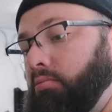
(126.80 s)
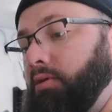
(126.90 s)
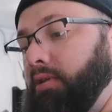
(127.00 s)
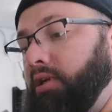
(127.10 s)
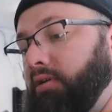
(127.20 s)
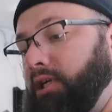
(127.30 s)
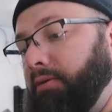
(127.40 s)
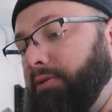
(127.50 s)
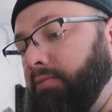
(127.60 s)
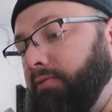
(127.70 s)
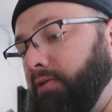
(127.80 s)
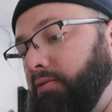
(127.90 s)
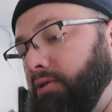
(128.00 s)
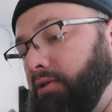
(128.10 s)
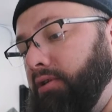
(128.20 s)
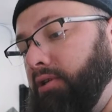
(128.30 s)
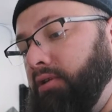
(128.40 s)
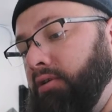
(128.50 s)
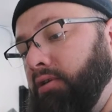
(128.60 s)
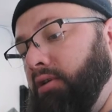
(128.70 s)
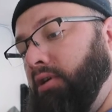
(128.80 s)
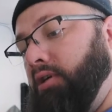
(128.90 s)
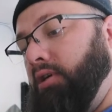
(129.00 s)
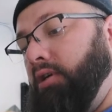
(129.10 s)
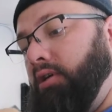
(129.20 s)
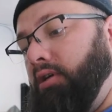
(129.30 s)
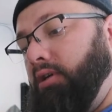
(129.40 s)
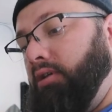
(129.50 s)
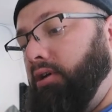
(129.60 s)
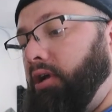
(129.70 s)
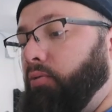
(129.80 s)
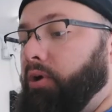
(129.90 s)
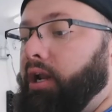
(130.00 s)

maybe that'll help some of you, because look,